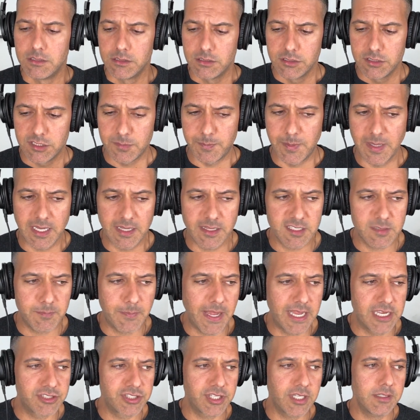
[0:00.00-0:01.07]
Speaking of this
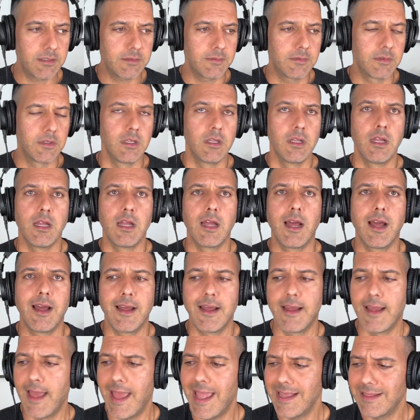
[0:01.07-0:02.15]
patient,
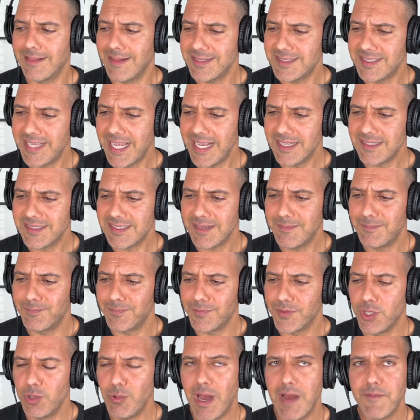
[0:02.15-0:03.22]
hey, let's take
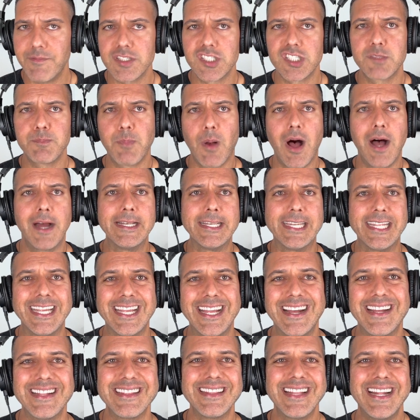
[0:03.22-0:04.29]
you have a spondy.
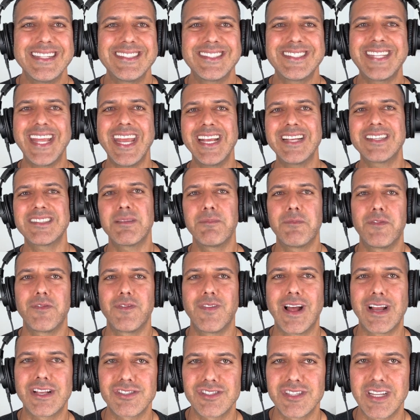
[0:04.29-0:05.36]
Let's take some
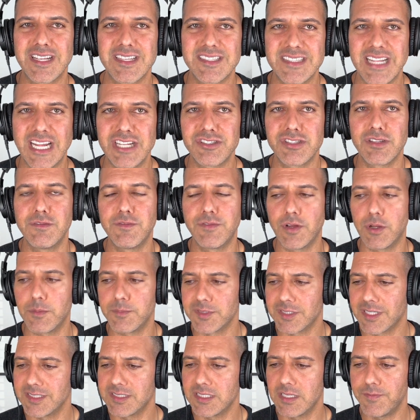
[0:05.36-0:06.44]
flexion extension films.
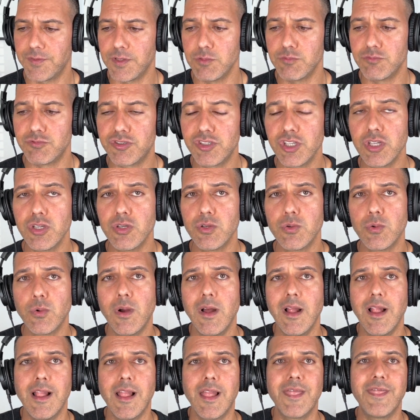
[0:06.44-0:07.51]
Because if you do,
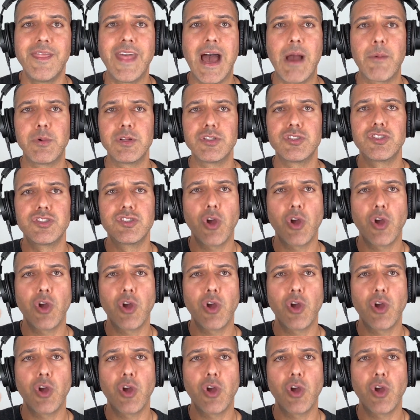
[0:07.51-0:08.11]
that would